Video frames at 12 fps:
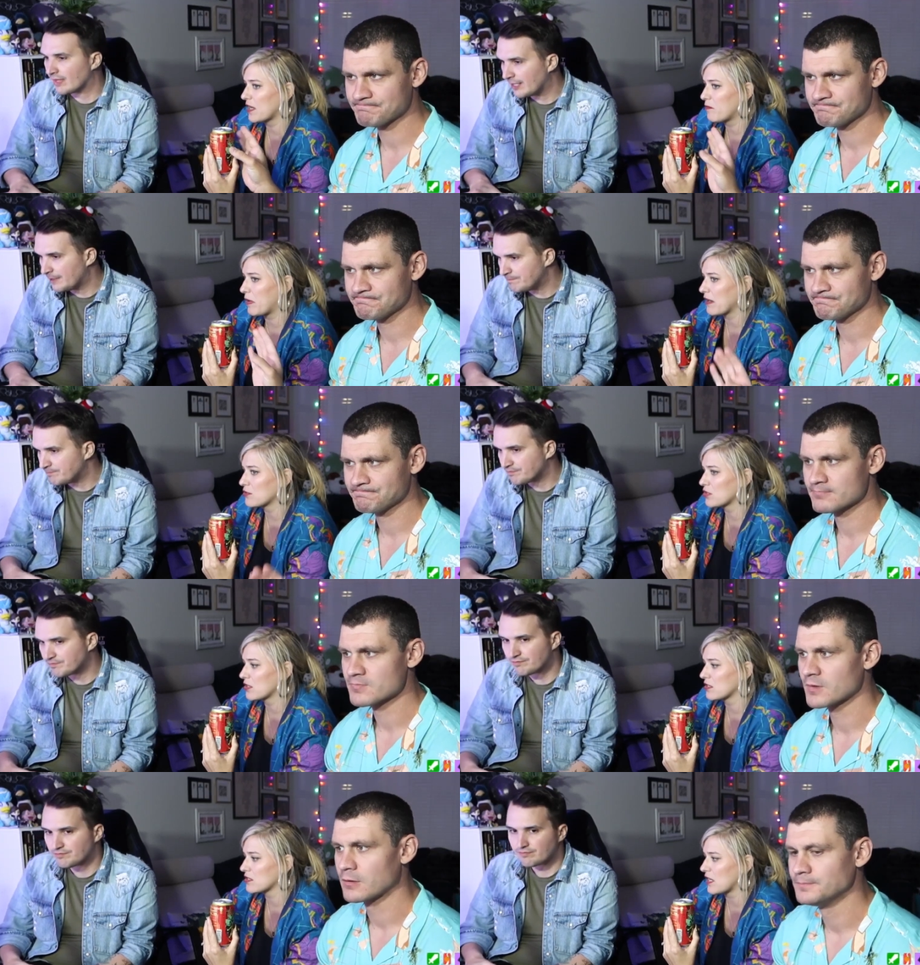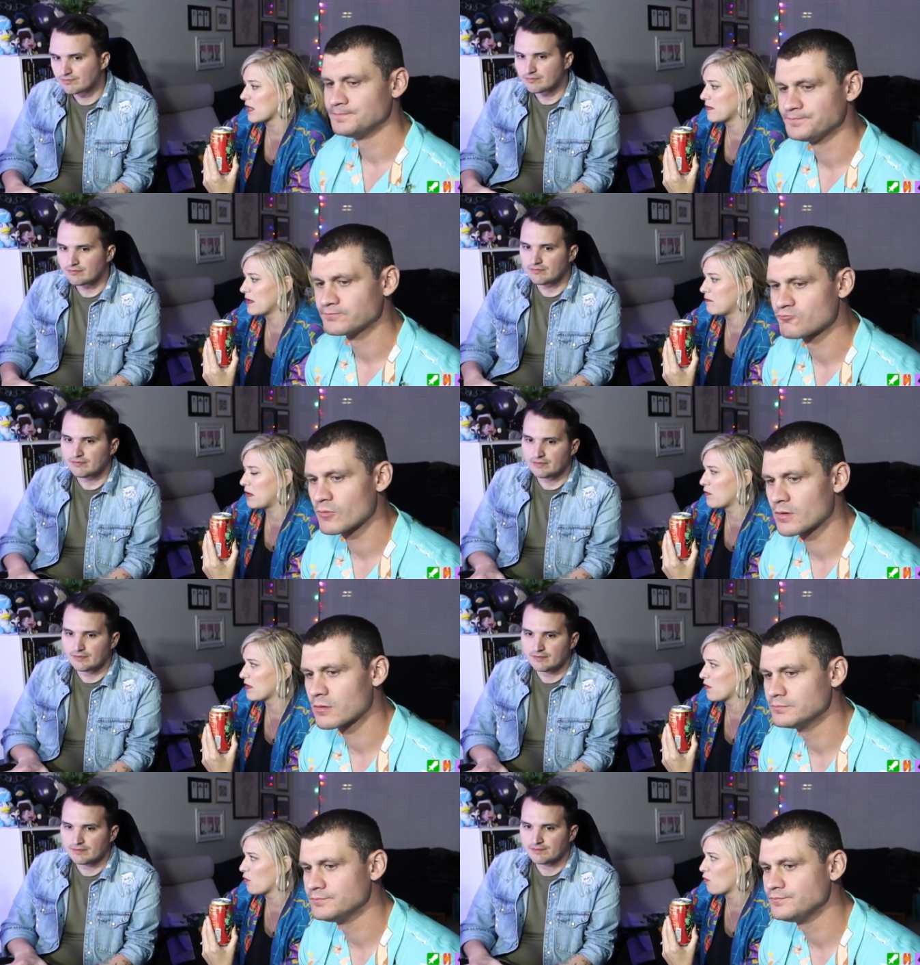Speaker 1: brown sugar cinnamon, but
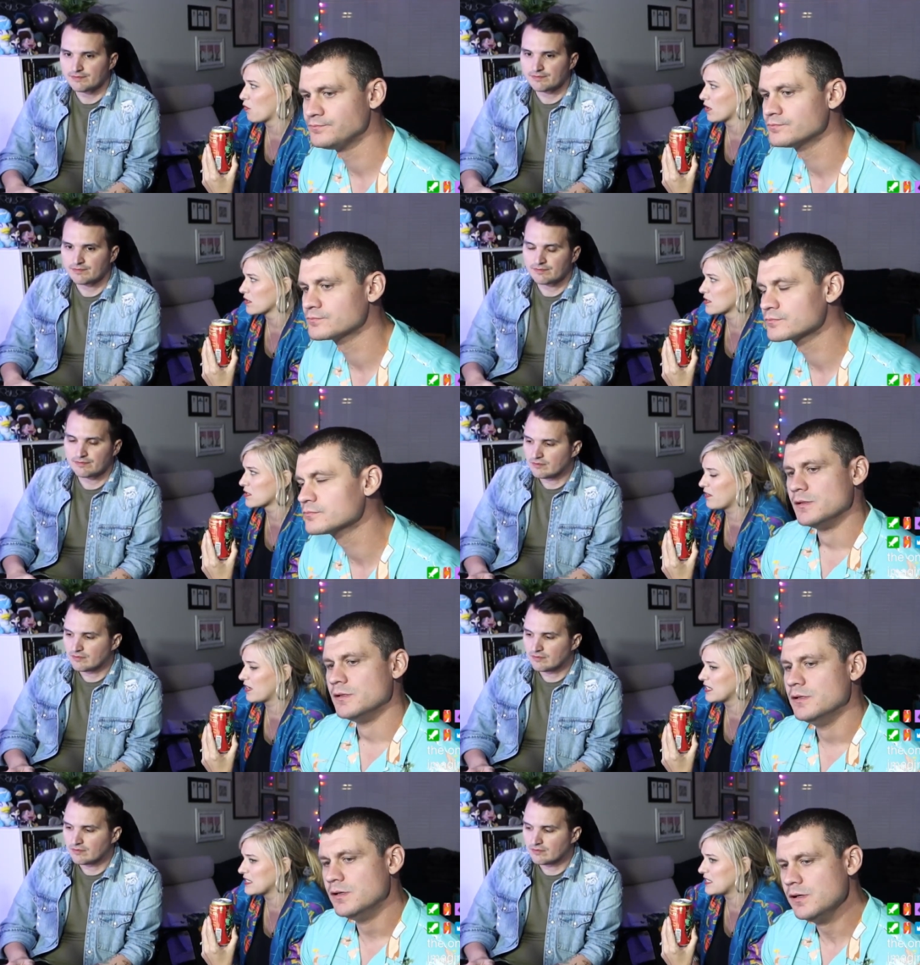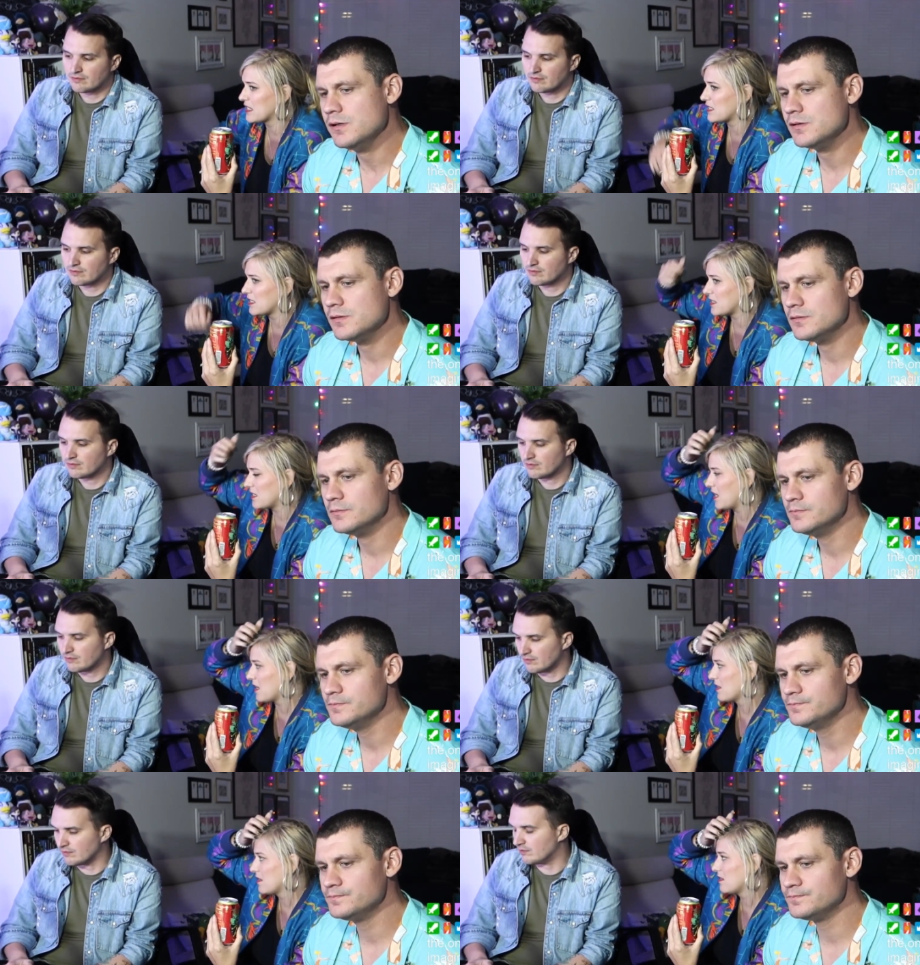with a worse
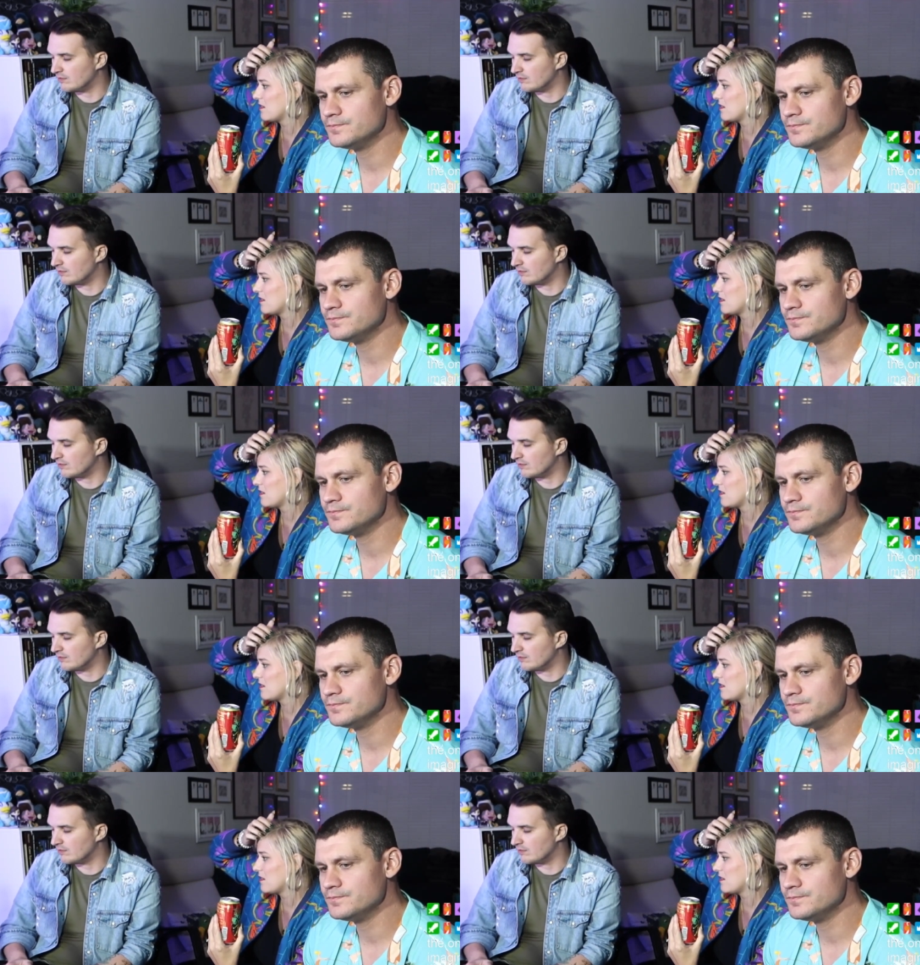consistency. Mm -hmm.